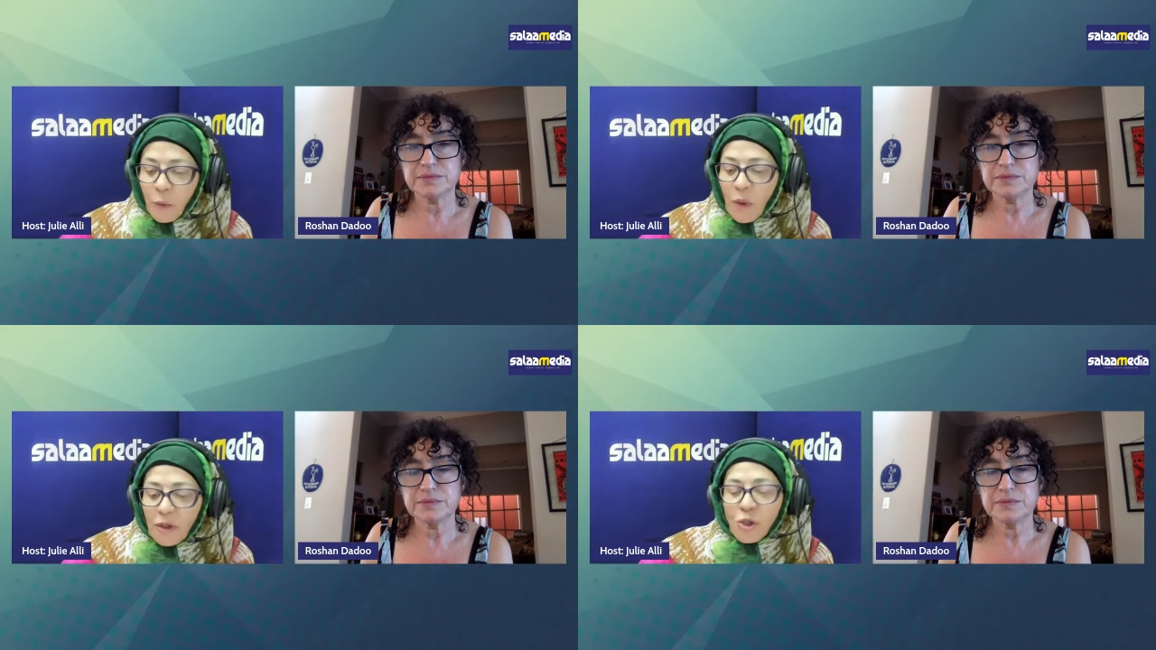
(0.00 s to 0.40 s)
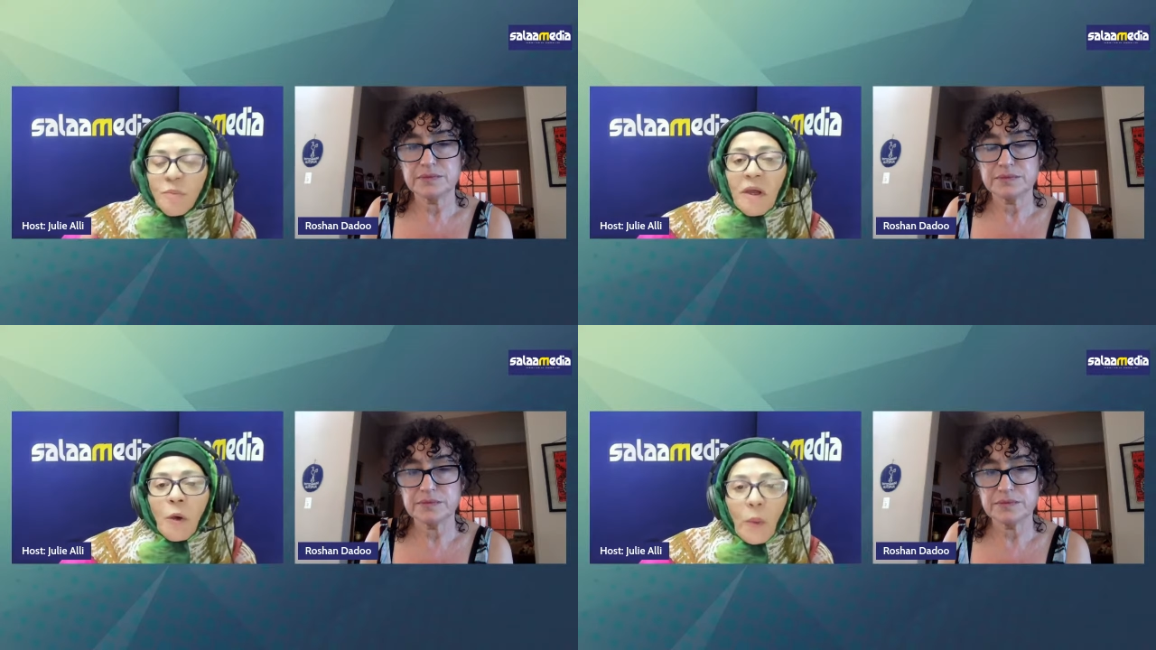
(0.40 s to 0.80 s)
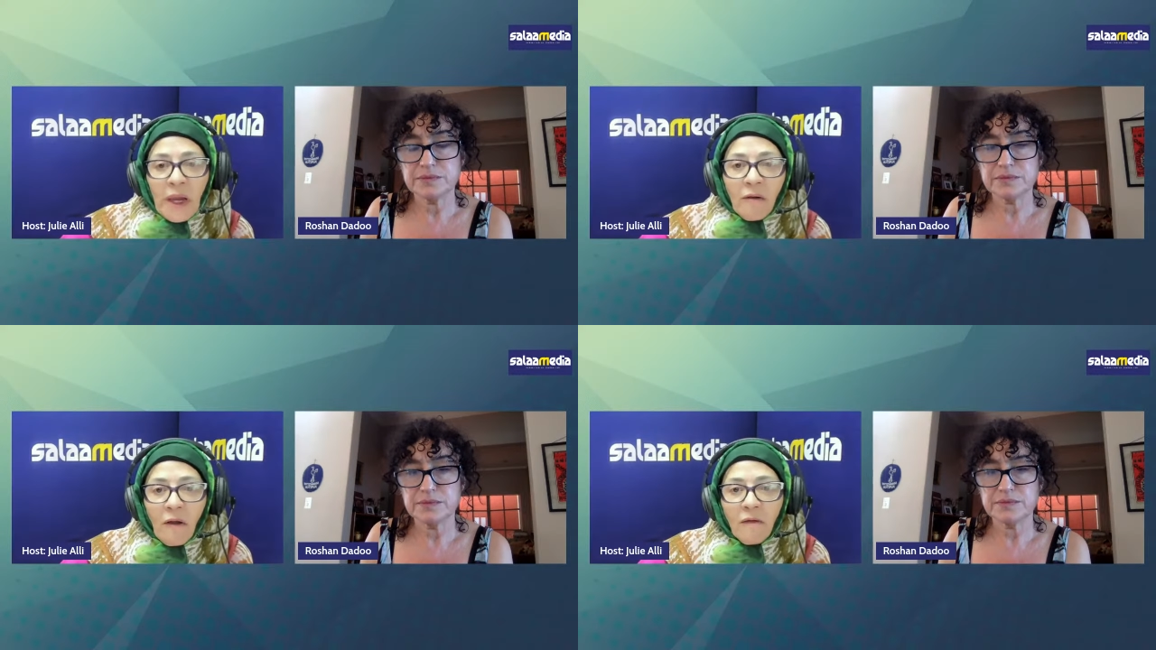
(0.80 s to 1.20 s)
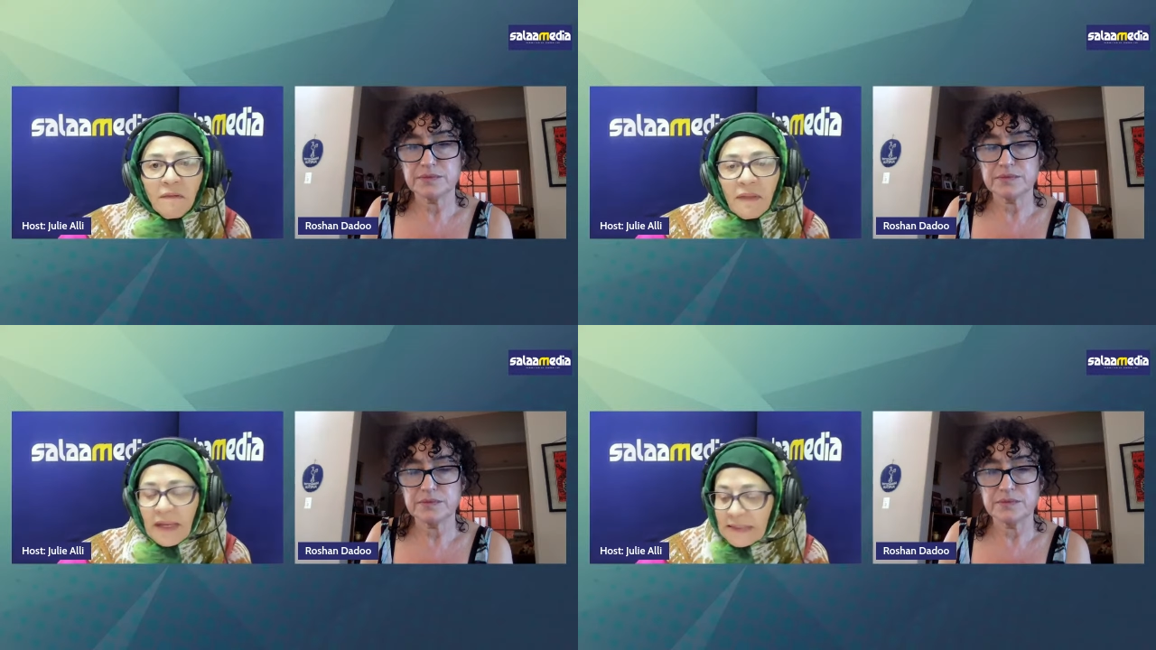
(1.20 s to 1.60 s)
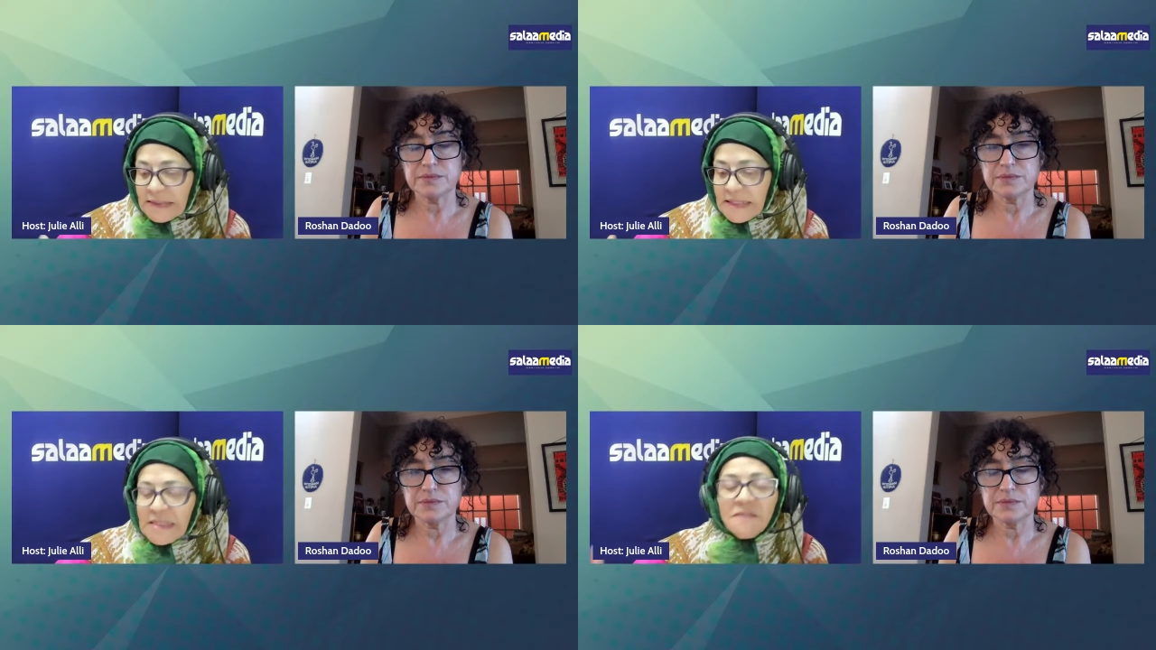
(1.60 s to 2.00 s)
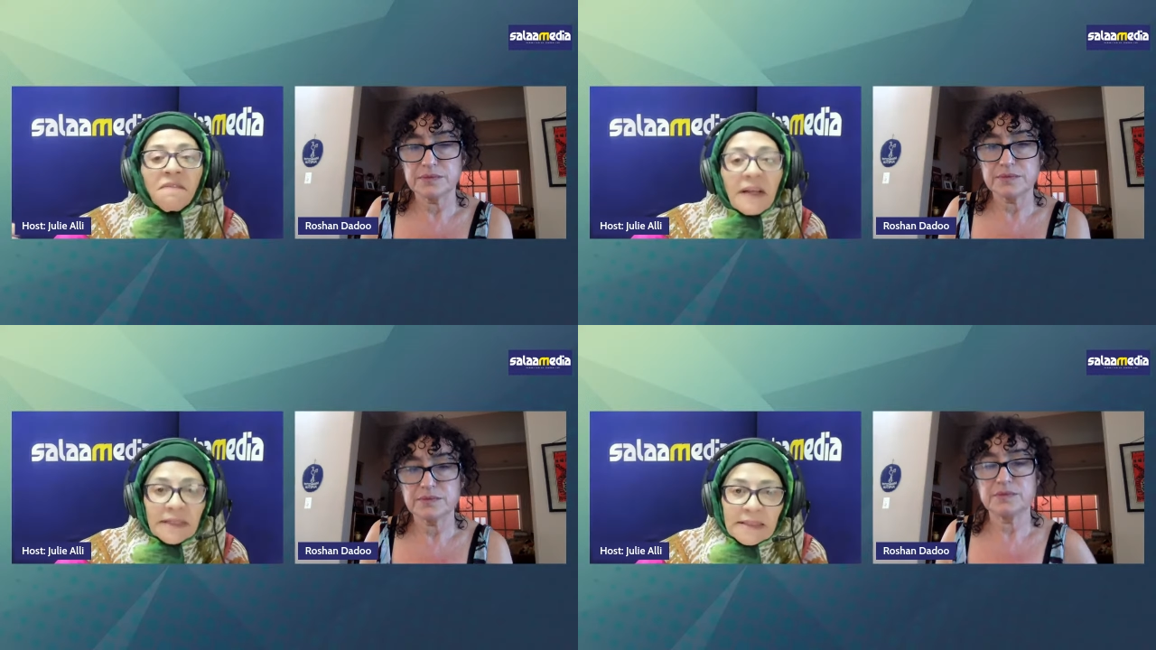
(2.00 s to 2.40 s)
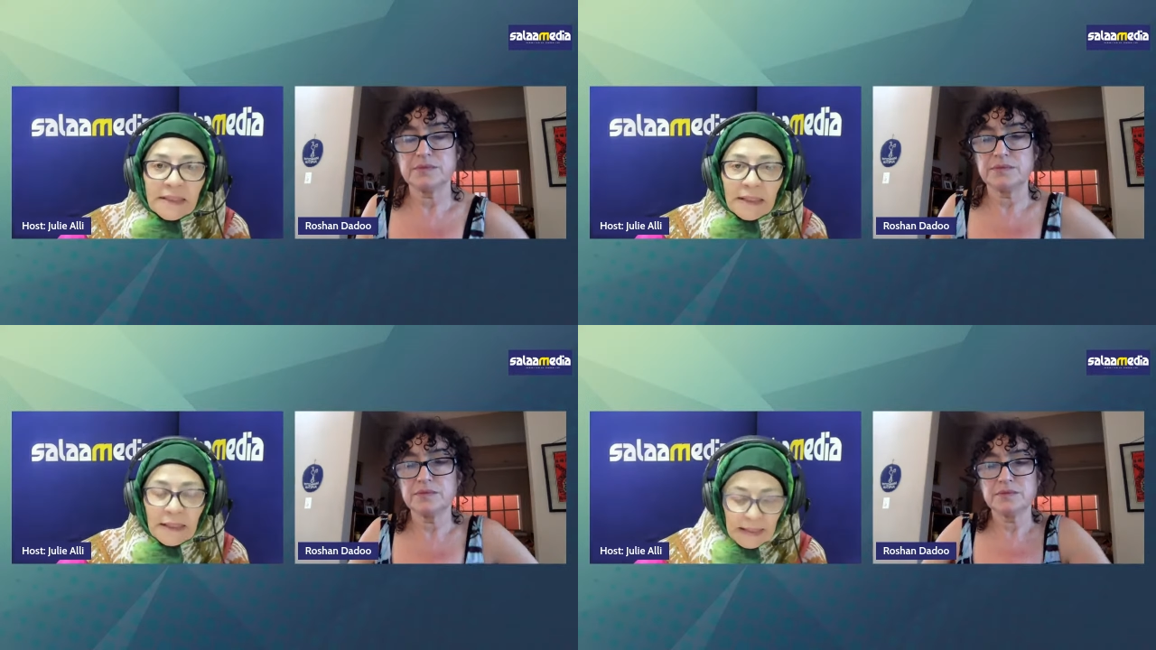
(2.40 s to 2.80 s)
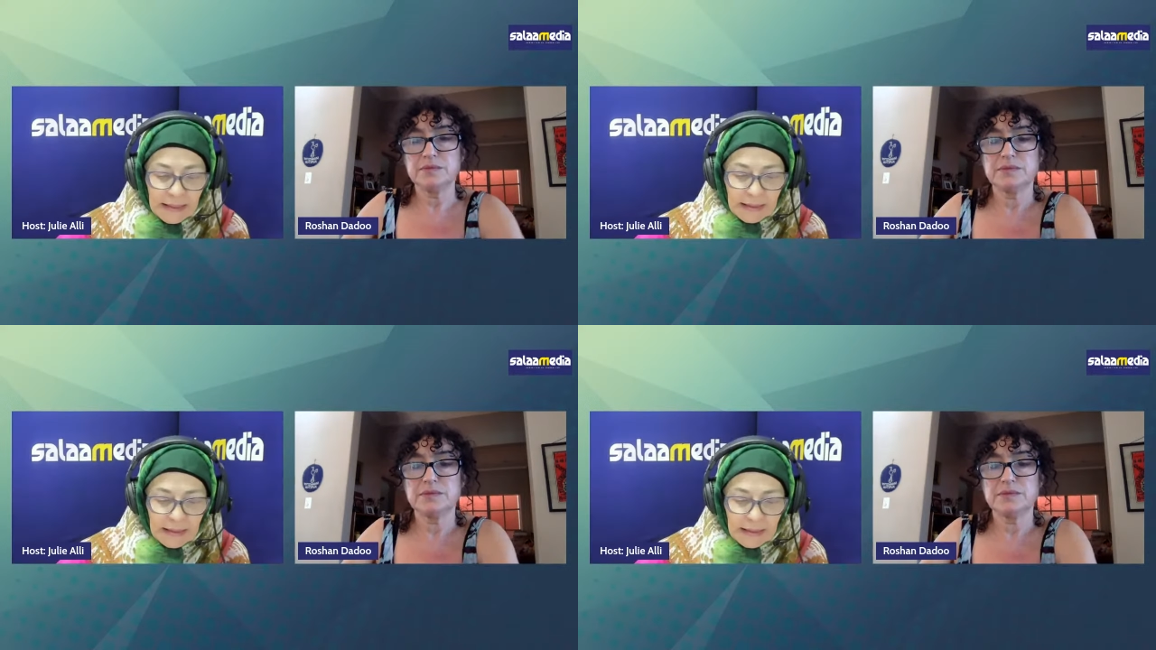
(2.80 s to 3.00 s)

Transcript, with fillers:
Speaker 1: that one should be aware of that is funding